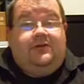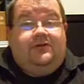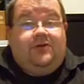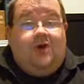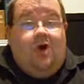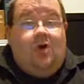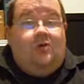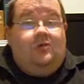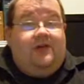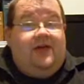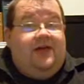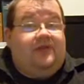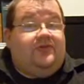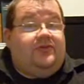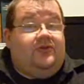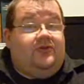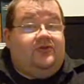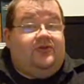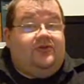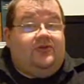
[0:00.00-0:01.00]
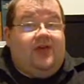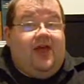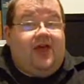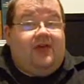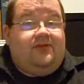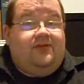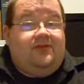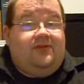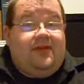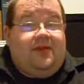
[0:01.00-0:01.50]
no lesser
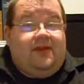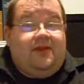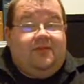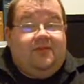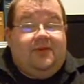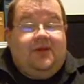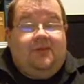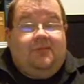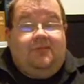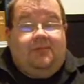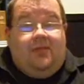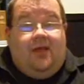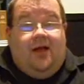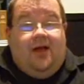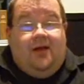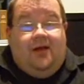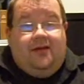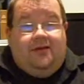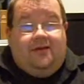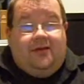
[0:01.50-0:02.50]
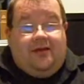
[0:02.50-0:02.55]
sanction that can be applied.